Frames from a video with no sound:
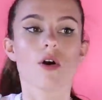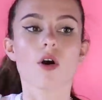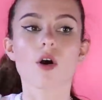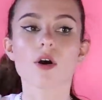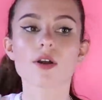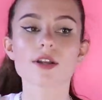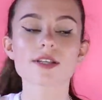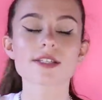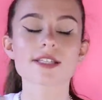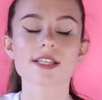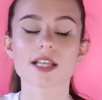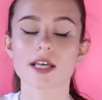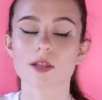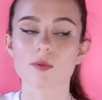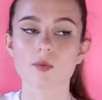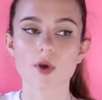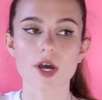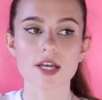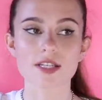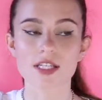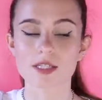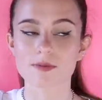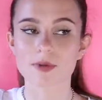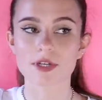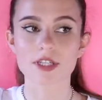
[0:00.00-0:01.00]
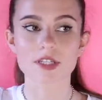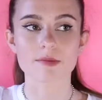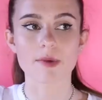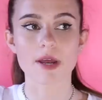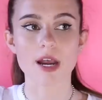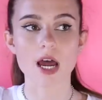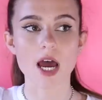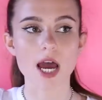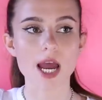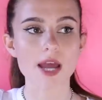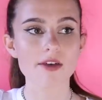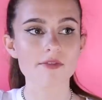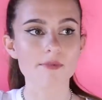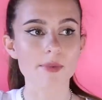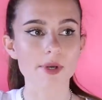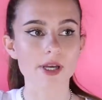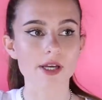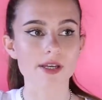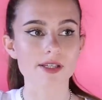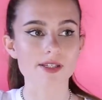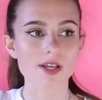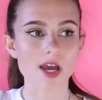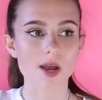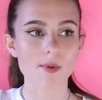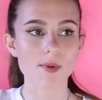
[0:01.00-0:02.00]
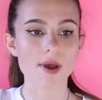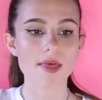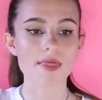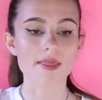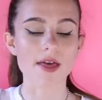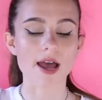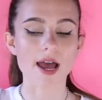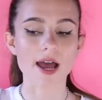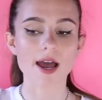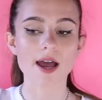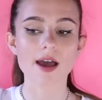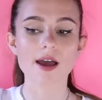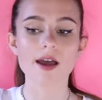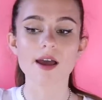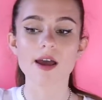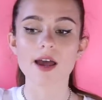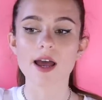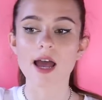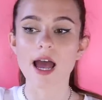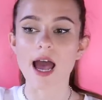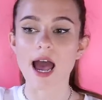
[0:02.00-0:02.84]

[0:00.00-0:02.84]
Honestly, that was the worst experience of my life because I went there